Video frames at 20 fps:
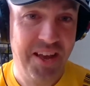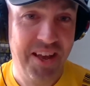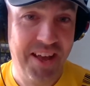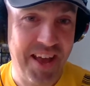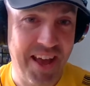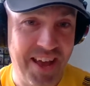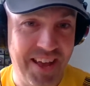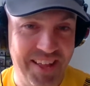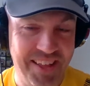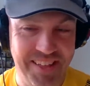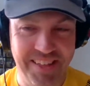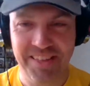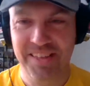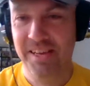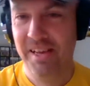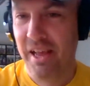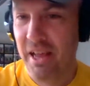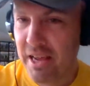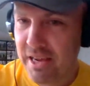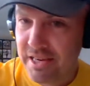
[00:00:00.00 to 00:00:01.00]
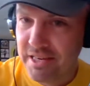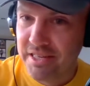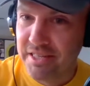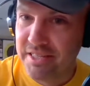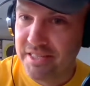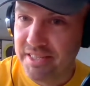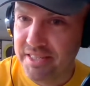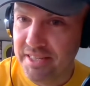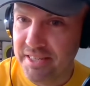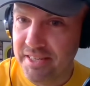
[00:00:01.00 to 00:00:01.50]

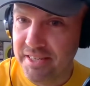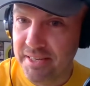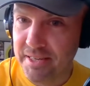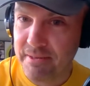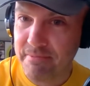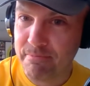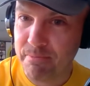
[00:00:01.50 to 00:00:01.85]
Right,